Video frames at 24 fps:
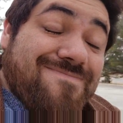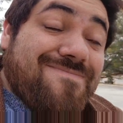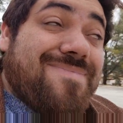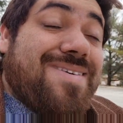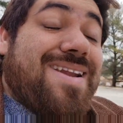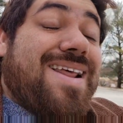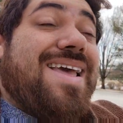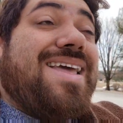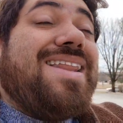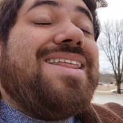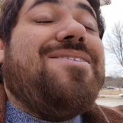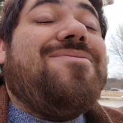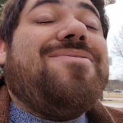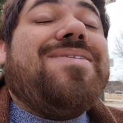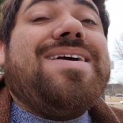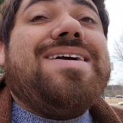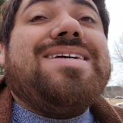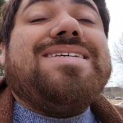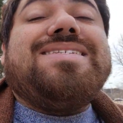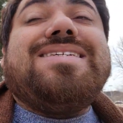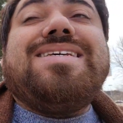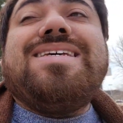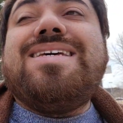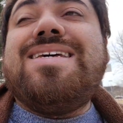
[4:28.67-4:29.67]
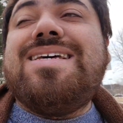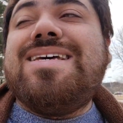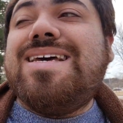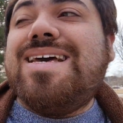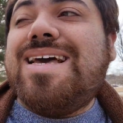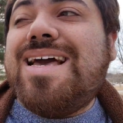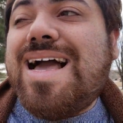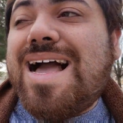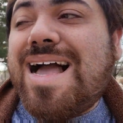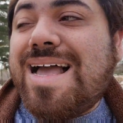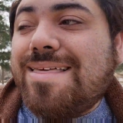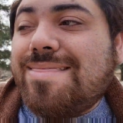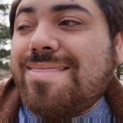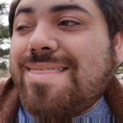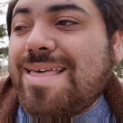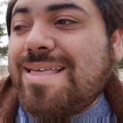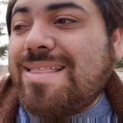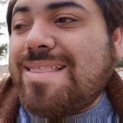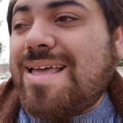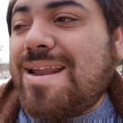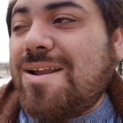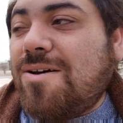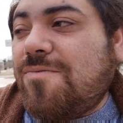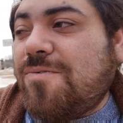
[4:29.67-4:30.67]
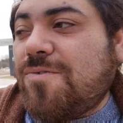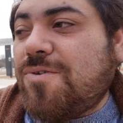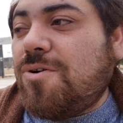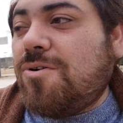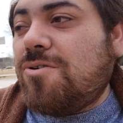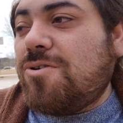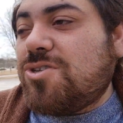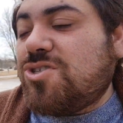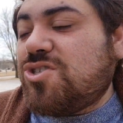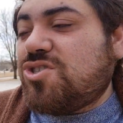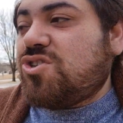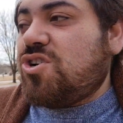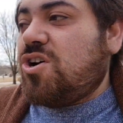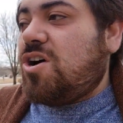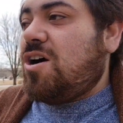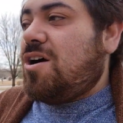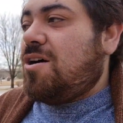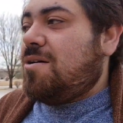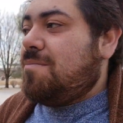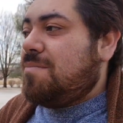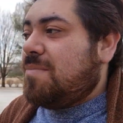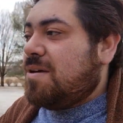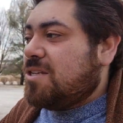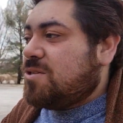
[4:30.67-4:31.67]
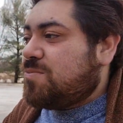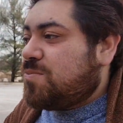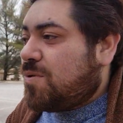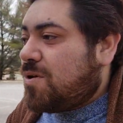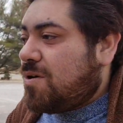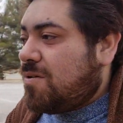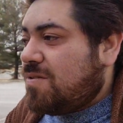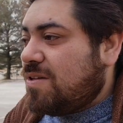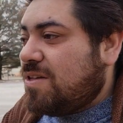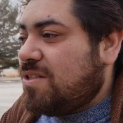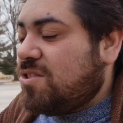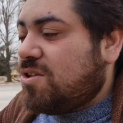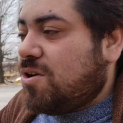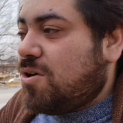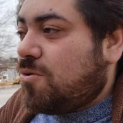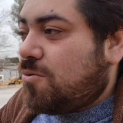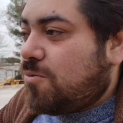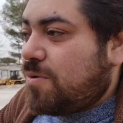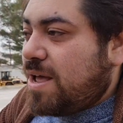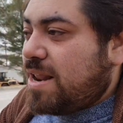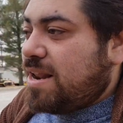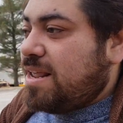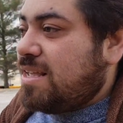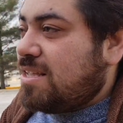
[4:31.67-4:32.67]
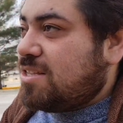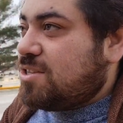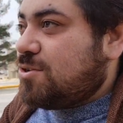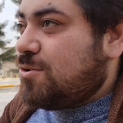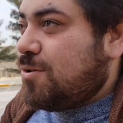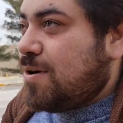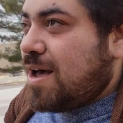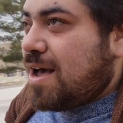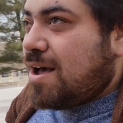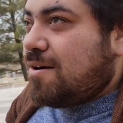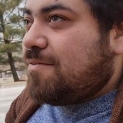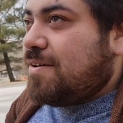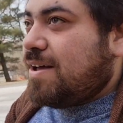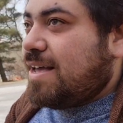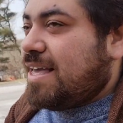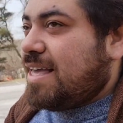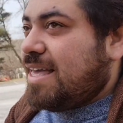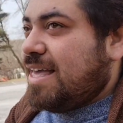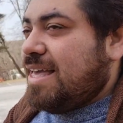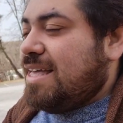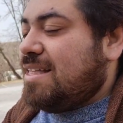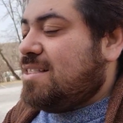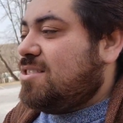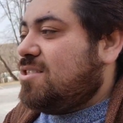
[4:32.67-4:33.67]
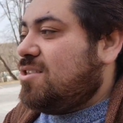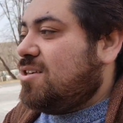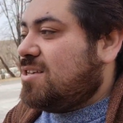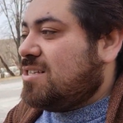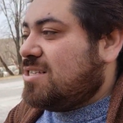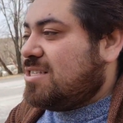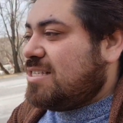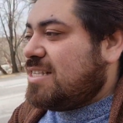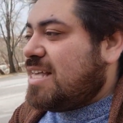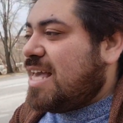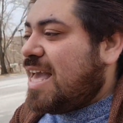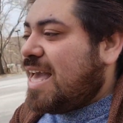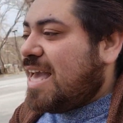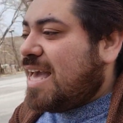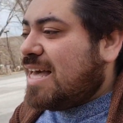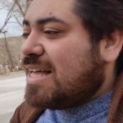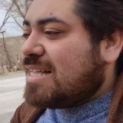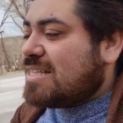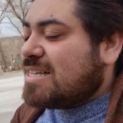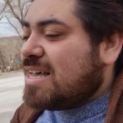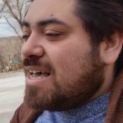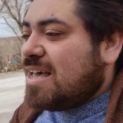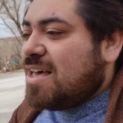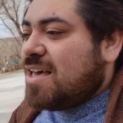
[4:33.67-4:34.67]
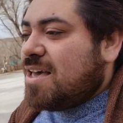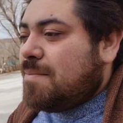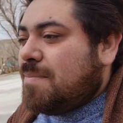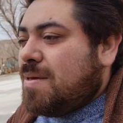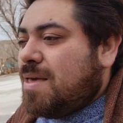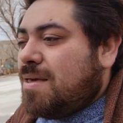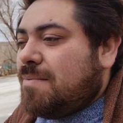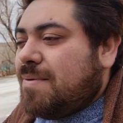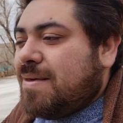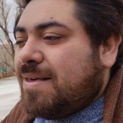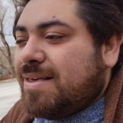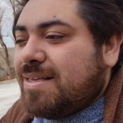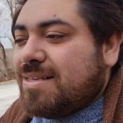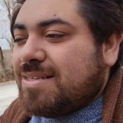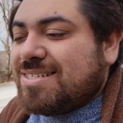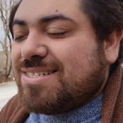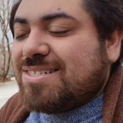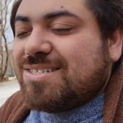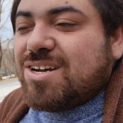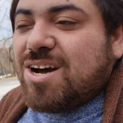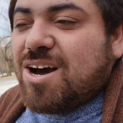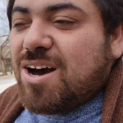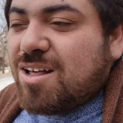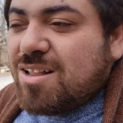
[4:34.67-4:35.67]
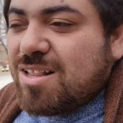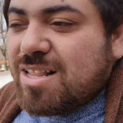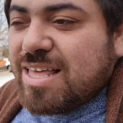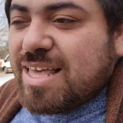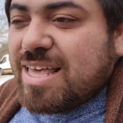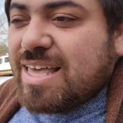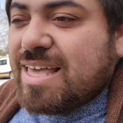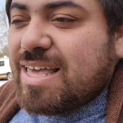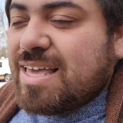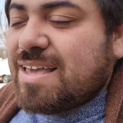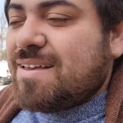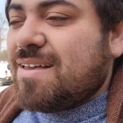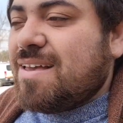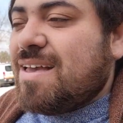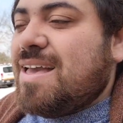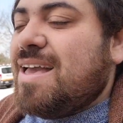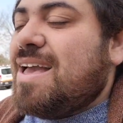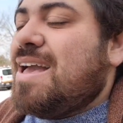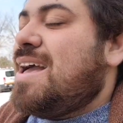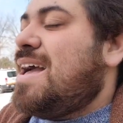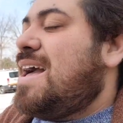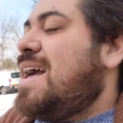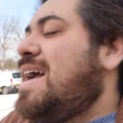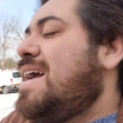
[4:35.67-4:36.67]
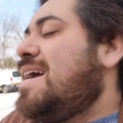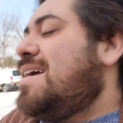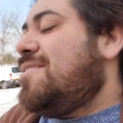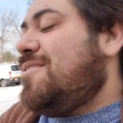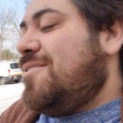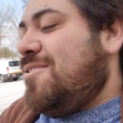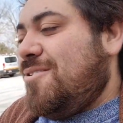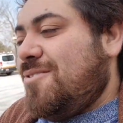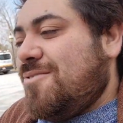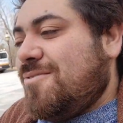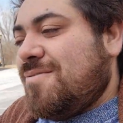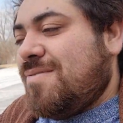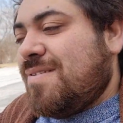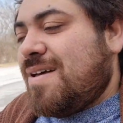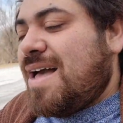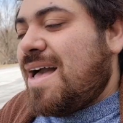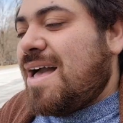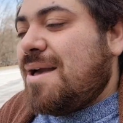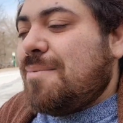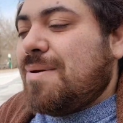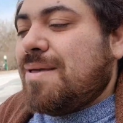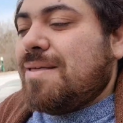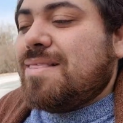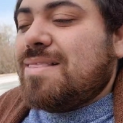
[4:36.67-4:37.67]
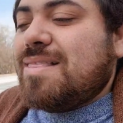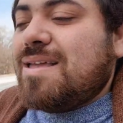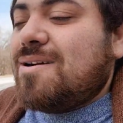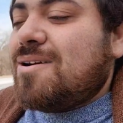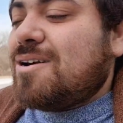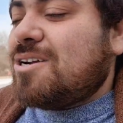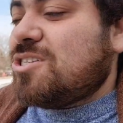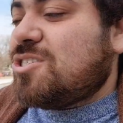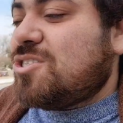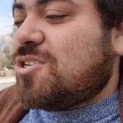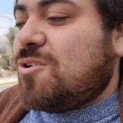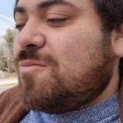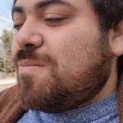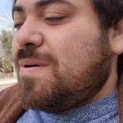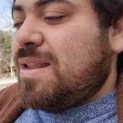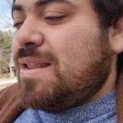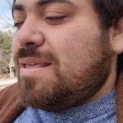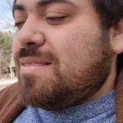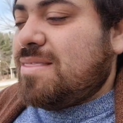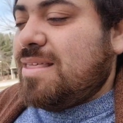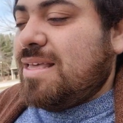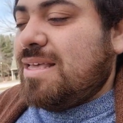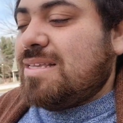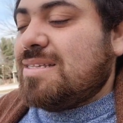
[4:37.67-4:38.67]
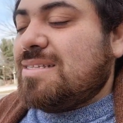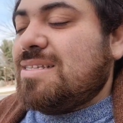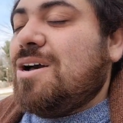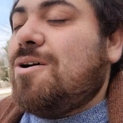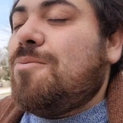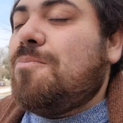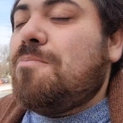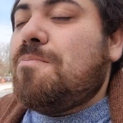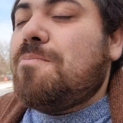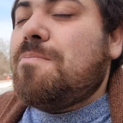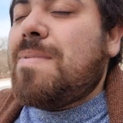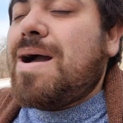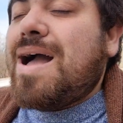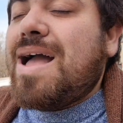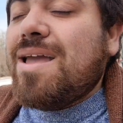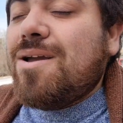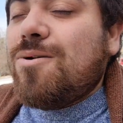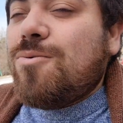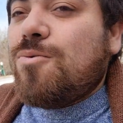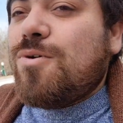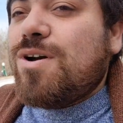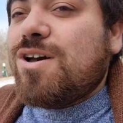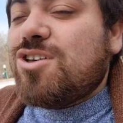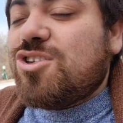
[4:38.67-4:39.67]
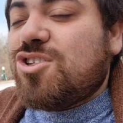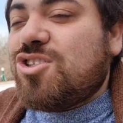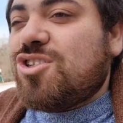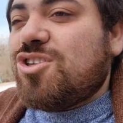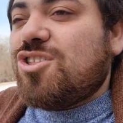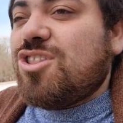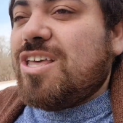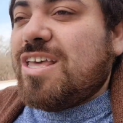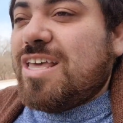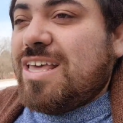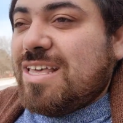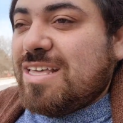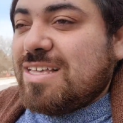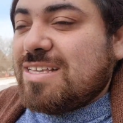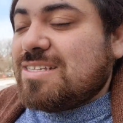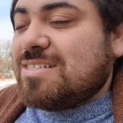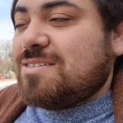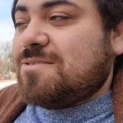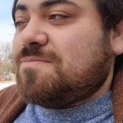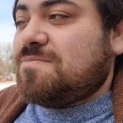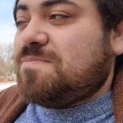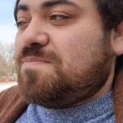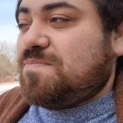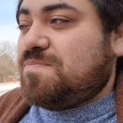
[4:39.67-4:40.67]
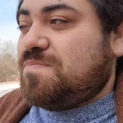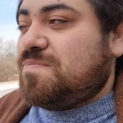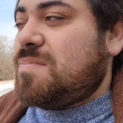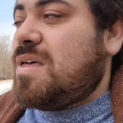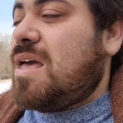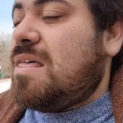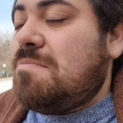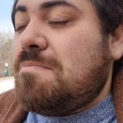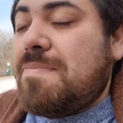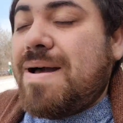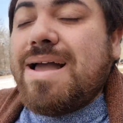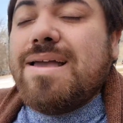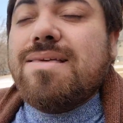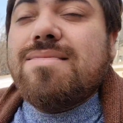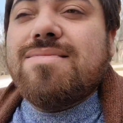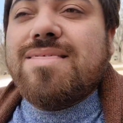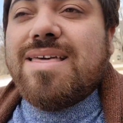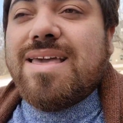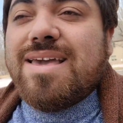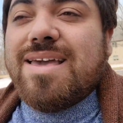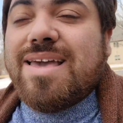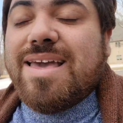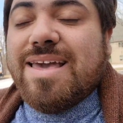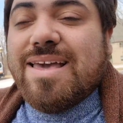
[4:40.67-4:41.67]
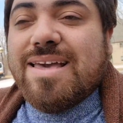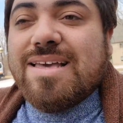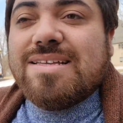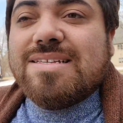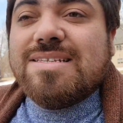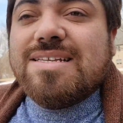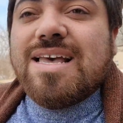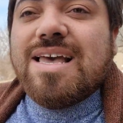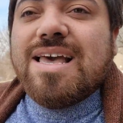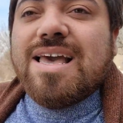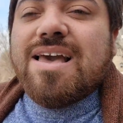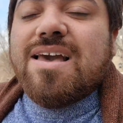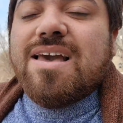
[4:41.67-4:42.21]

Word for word: but anyways I think that, of course, Tom is probably not ready to have a kid just yet. Maybe he's stalling. I don't know. I mean, there are so many things. Now, my question is, and my thing is,